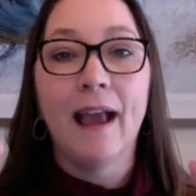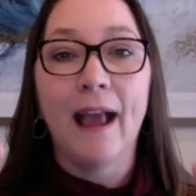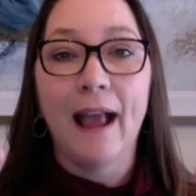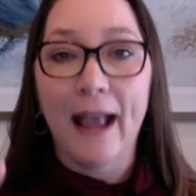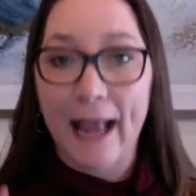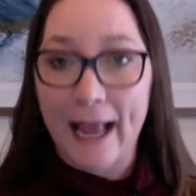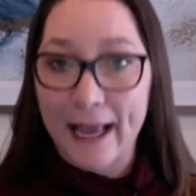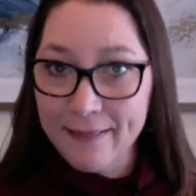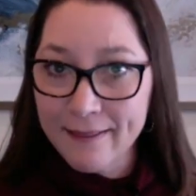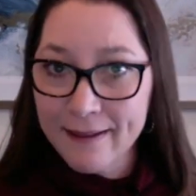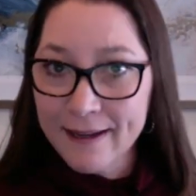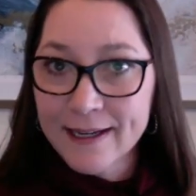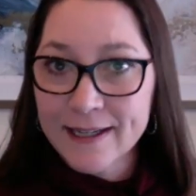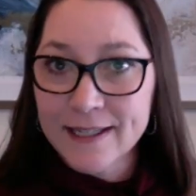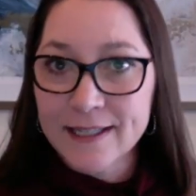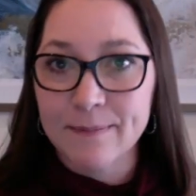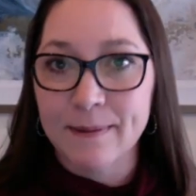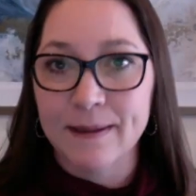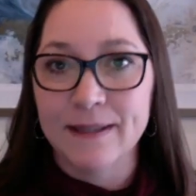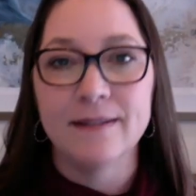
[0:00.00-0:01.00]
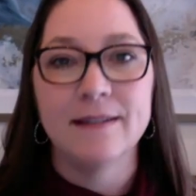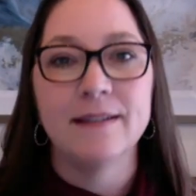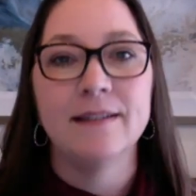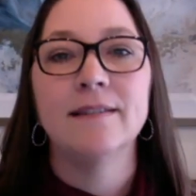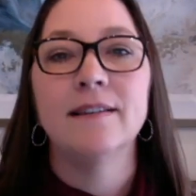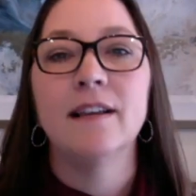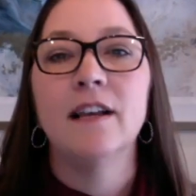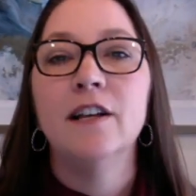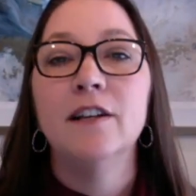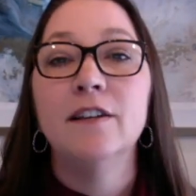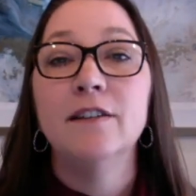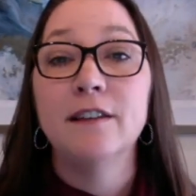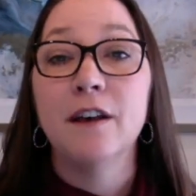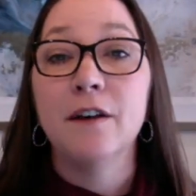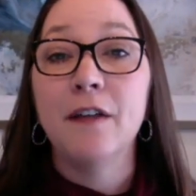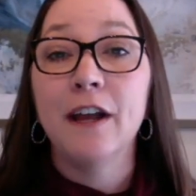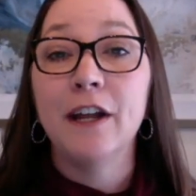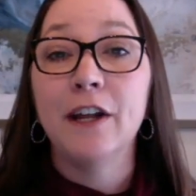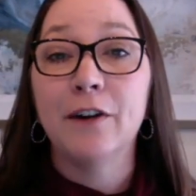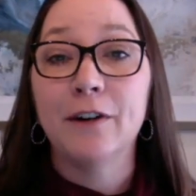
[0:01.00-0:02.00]
and the expenses, so
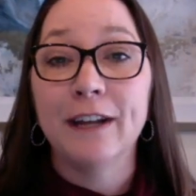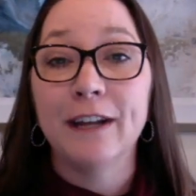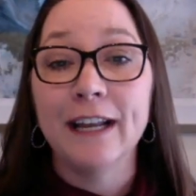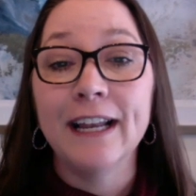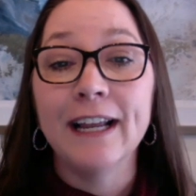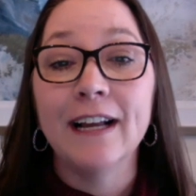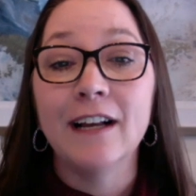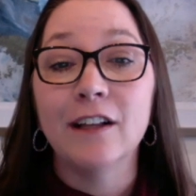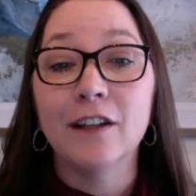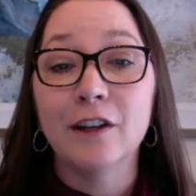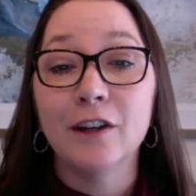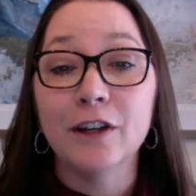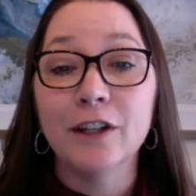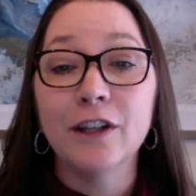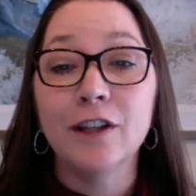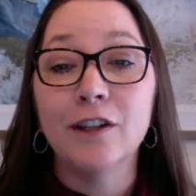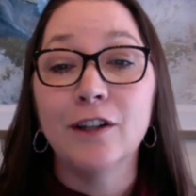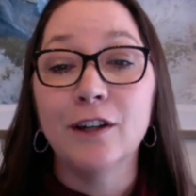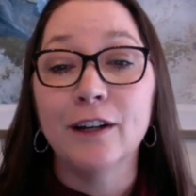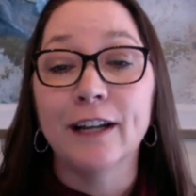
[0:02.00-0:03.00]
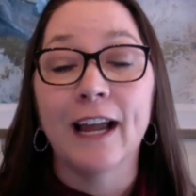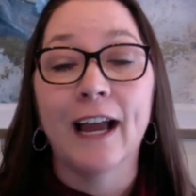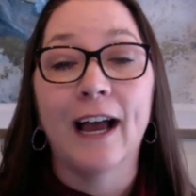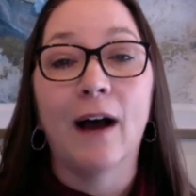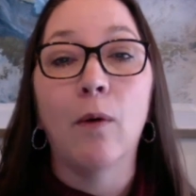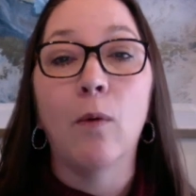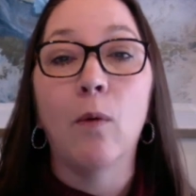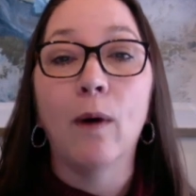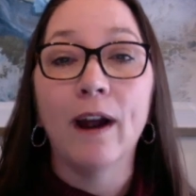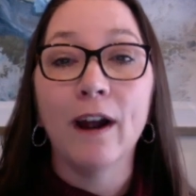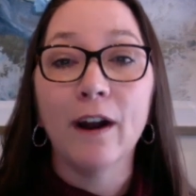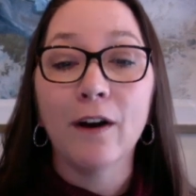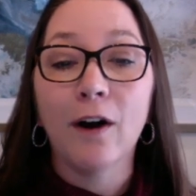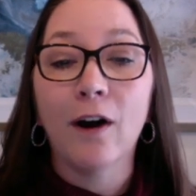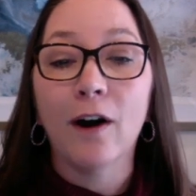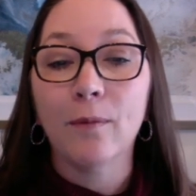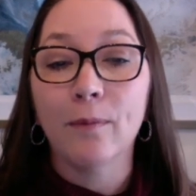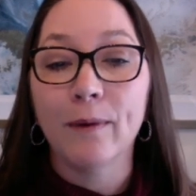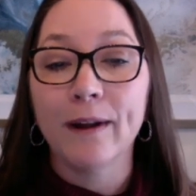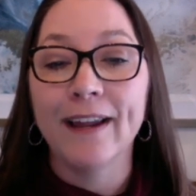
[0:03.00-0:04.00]
that you're getting a good look at where
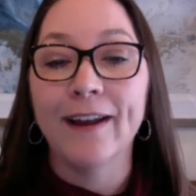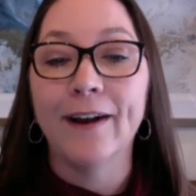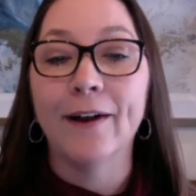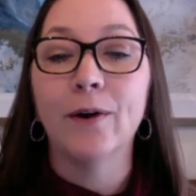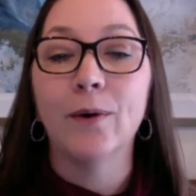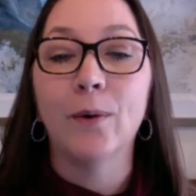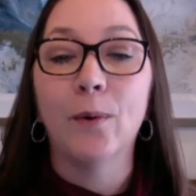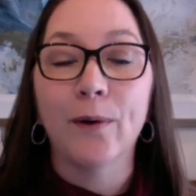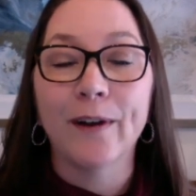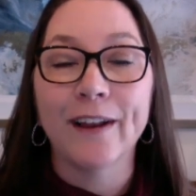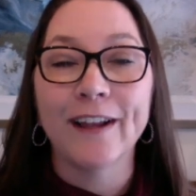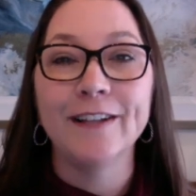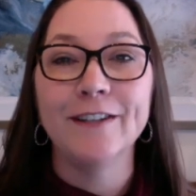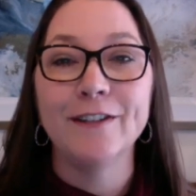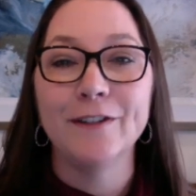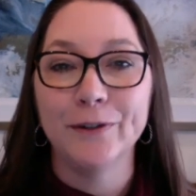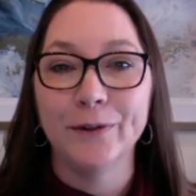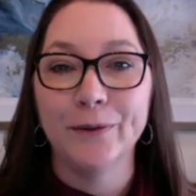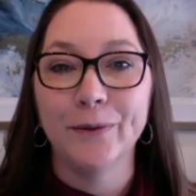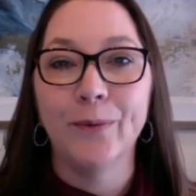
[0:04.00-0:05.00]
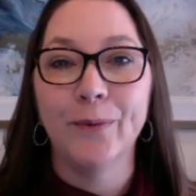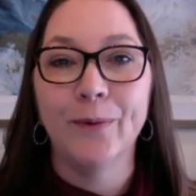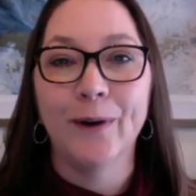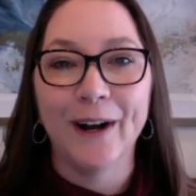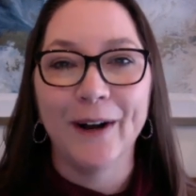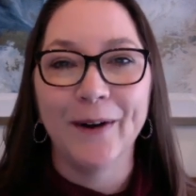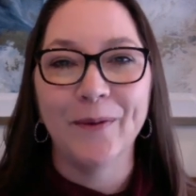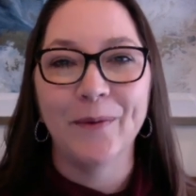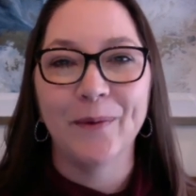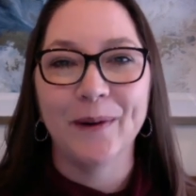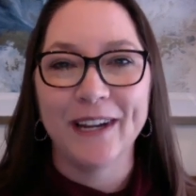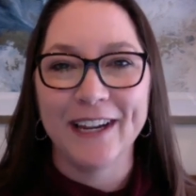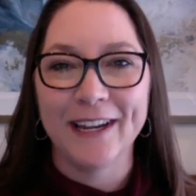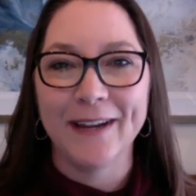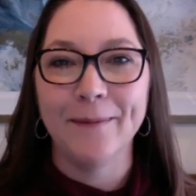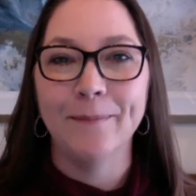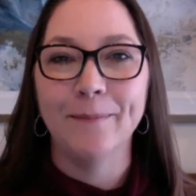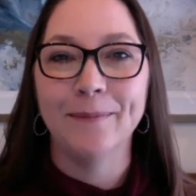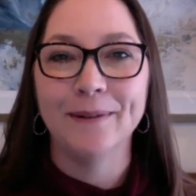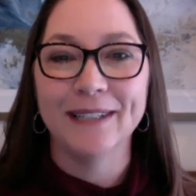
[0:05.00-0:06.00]
are we according to what we
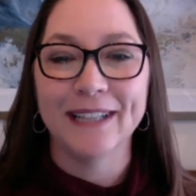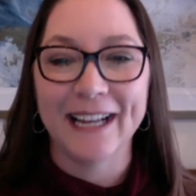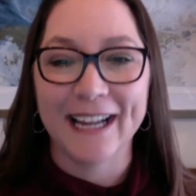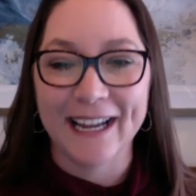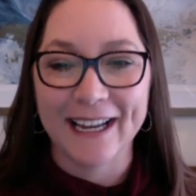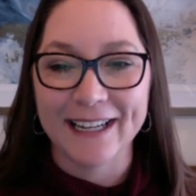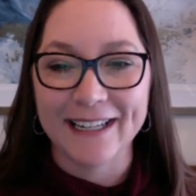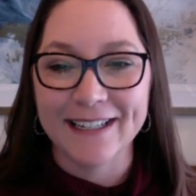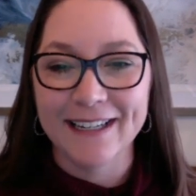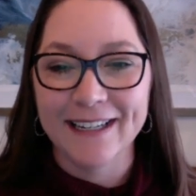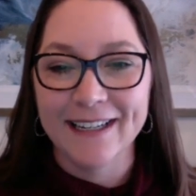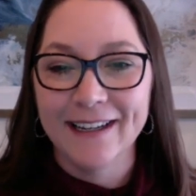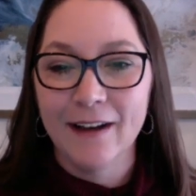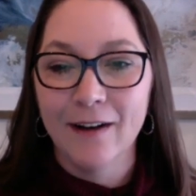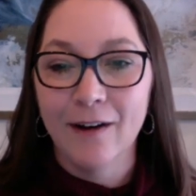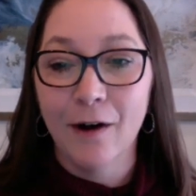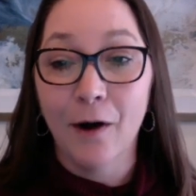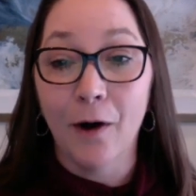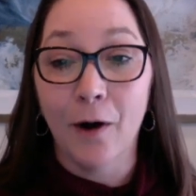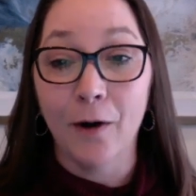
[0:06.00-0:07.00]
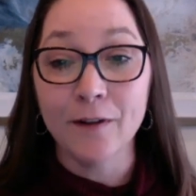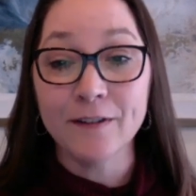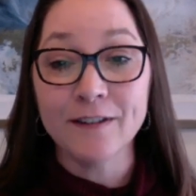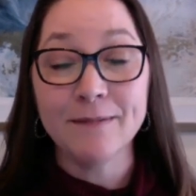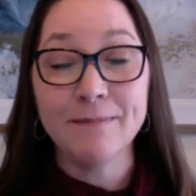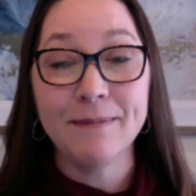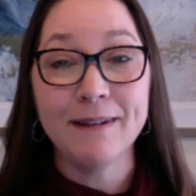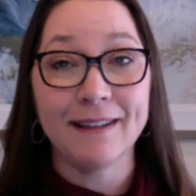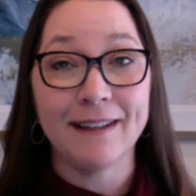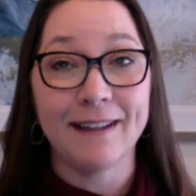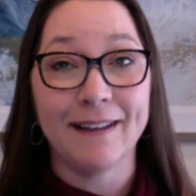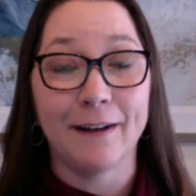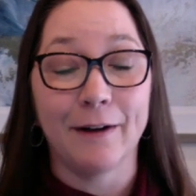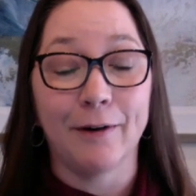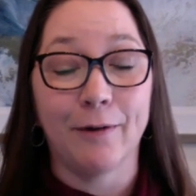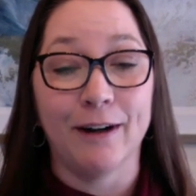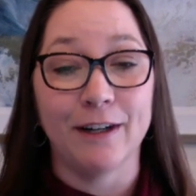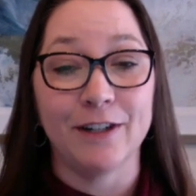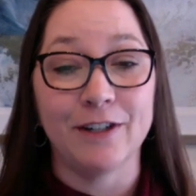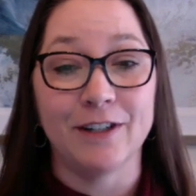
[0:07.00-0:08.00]
planned. Ultimately, the
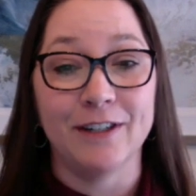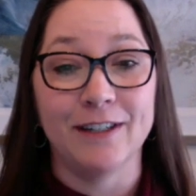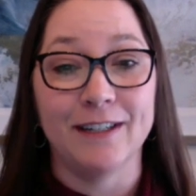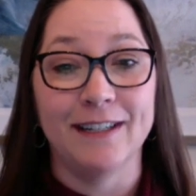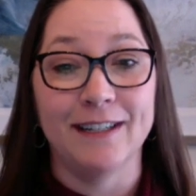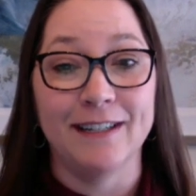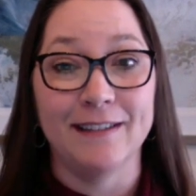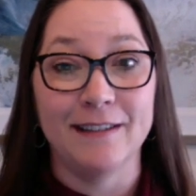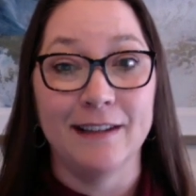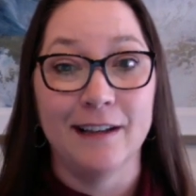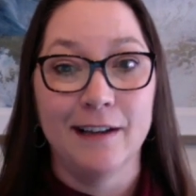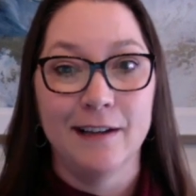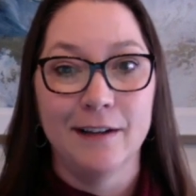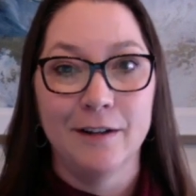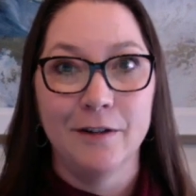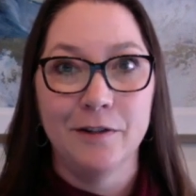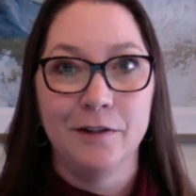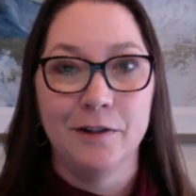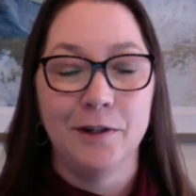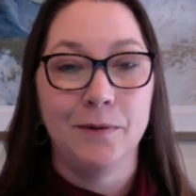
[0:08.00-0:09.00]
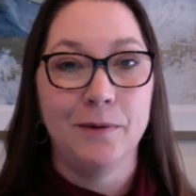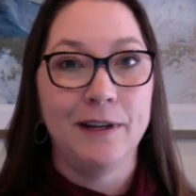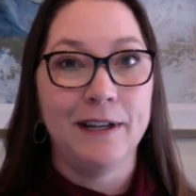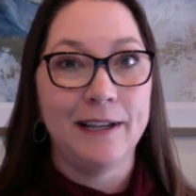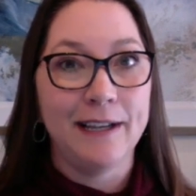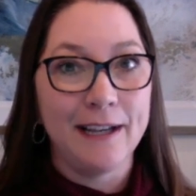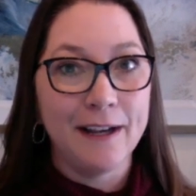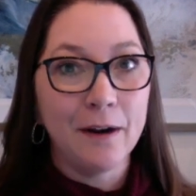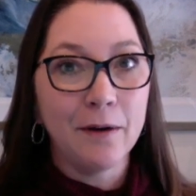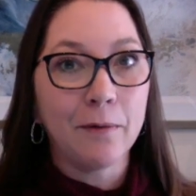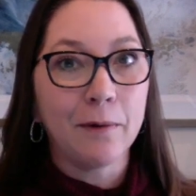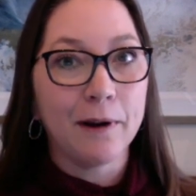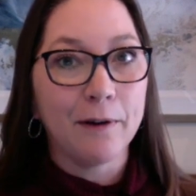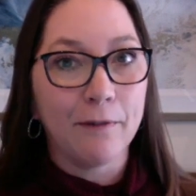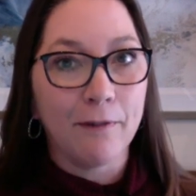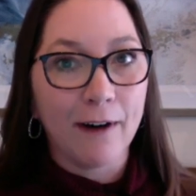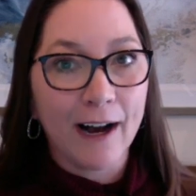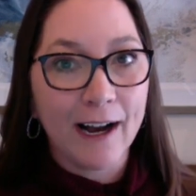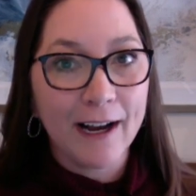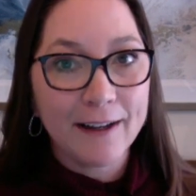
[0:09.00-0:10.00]
question is, do we need to
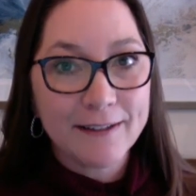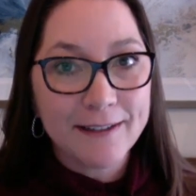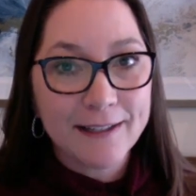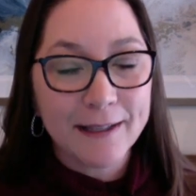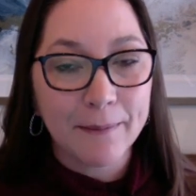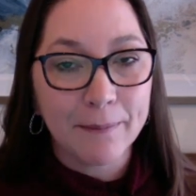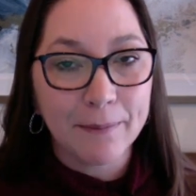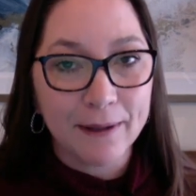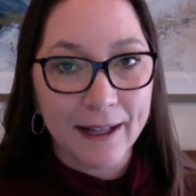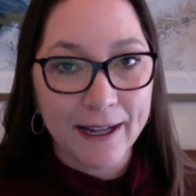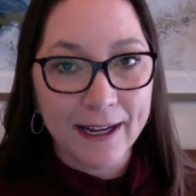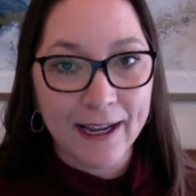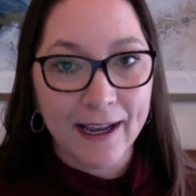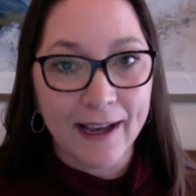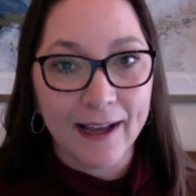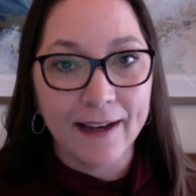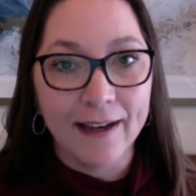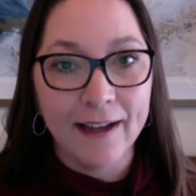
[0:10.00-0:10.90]
revise the plan?